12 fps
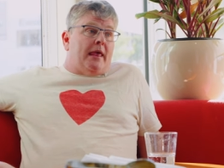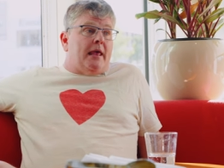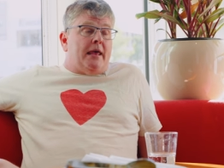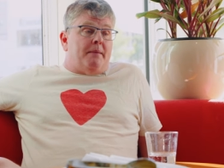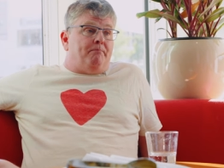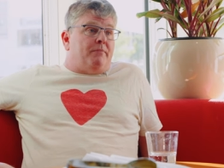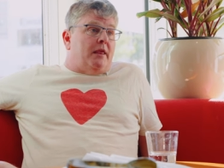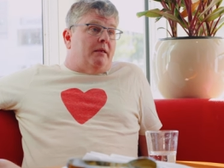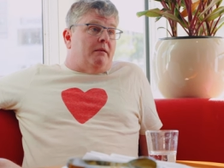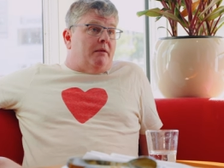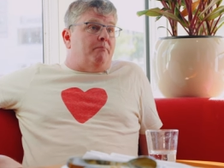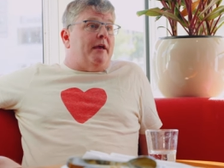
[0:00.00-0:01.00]
It,
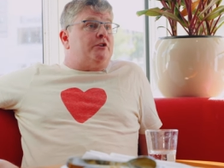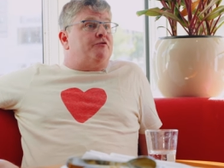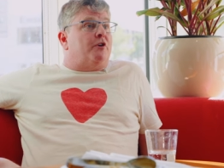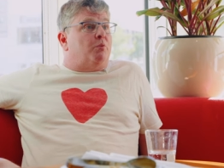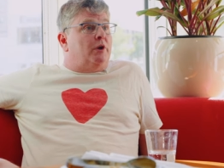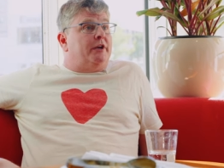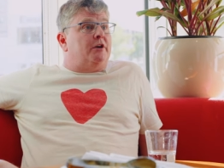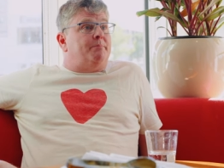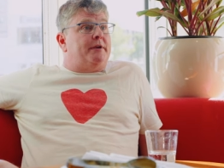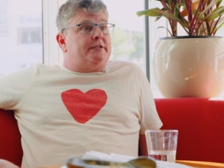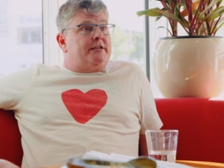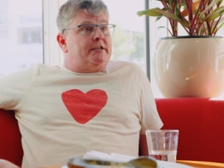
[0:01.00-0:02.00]
it makes for a really
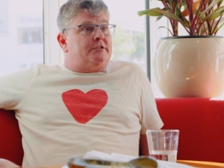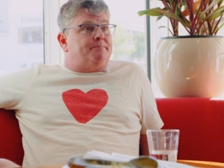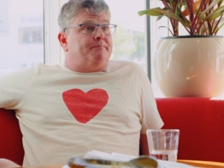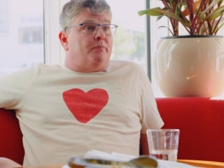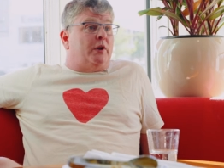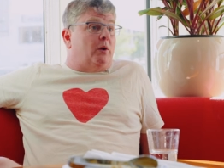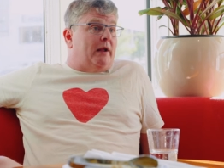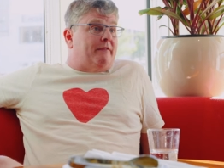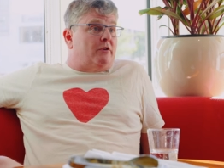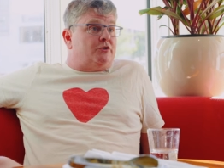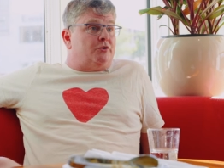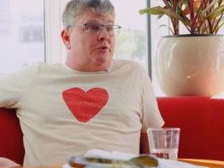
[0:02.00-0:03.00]
good business. We don't
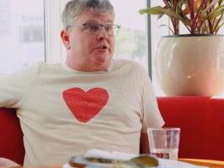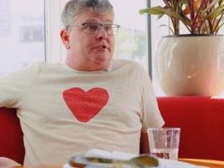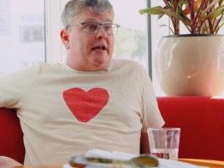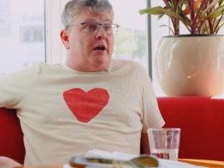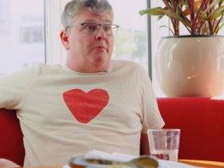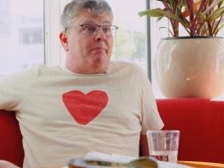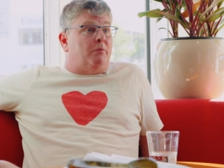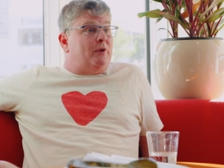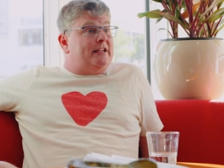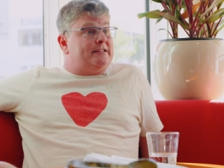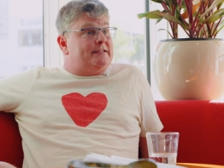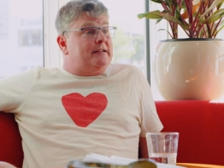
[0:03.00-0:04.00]
have those tourists now, but
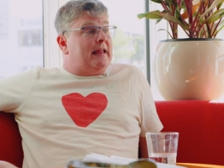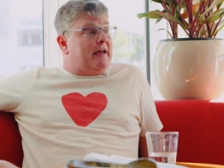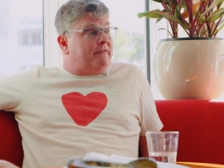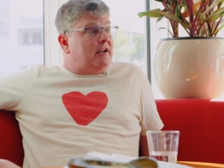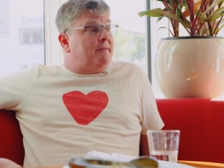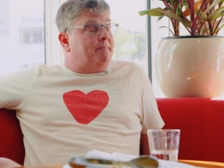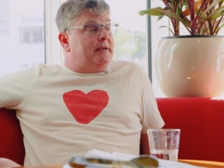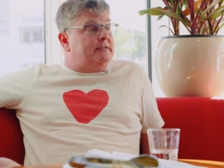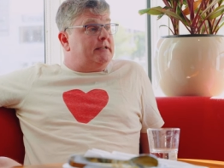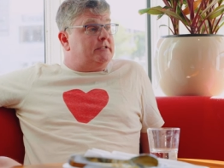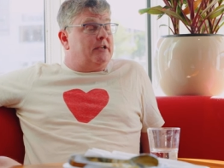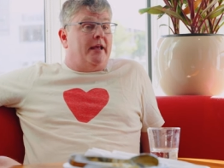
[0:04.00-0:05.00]
we still have enough
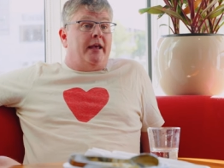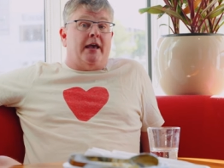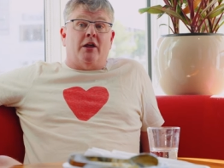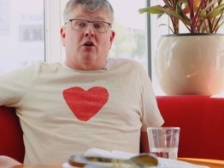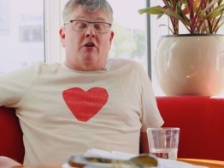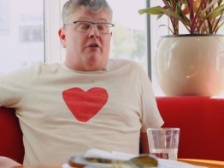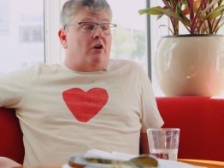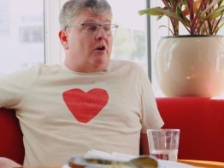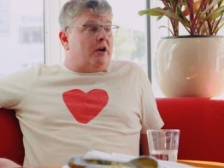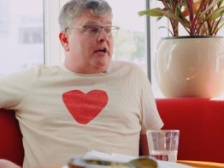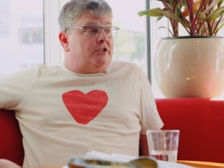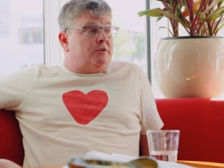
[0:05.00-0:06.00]
business, and our,
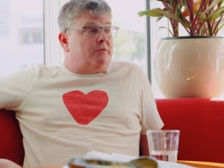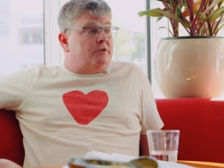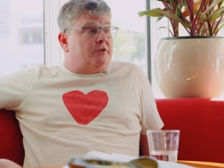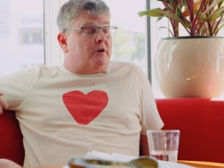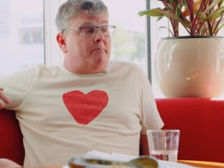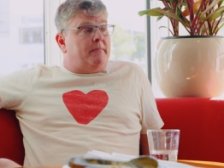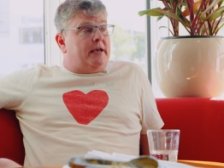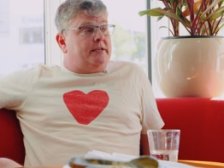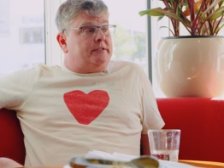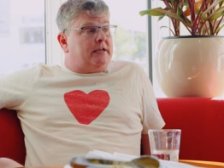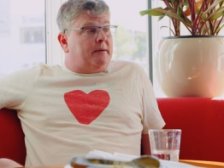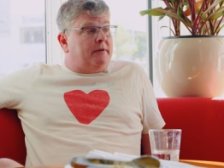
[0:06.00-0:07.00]
our customers are
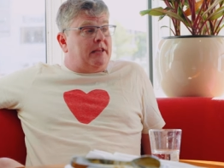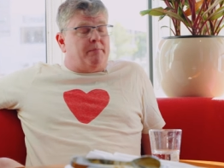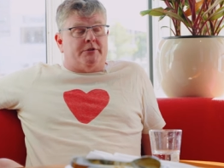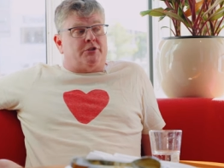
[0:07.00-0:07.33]
amazing. I mean, they've